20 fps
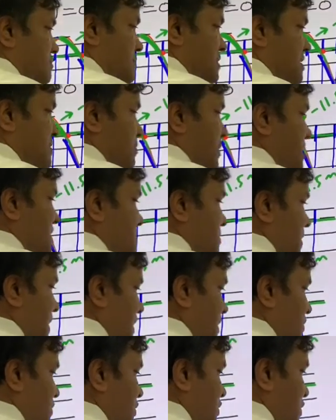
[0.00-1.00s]

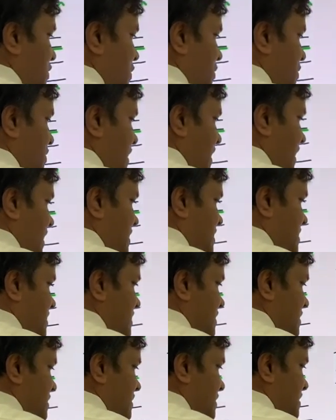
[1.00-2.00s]
displacement we know that
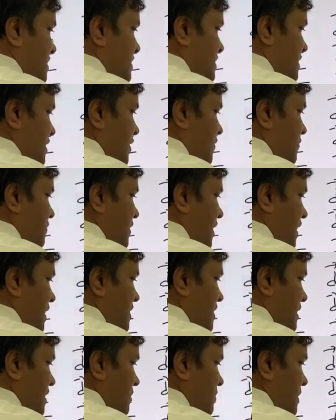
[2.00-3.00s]
d
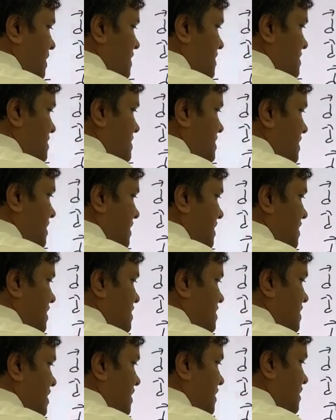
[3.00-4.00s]
final minus d
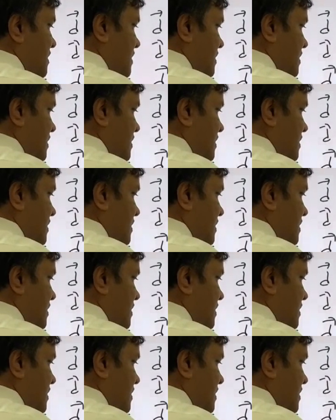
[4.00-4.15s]
initial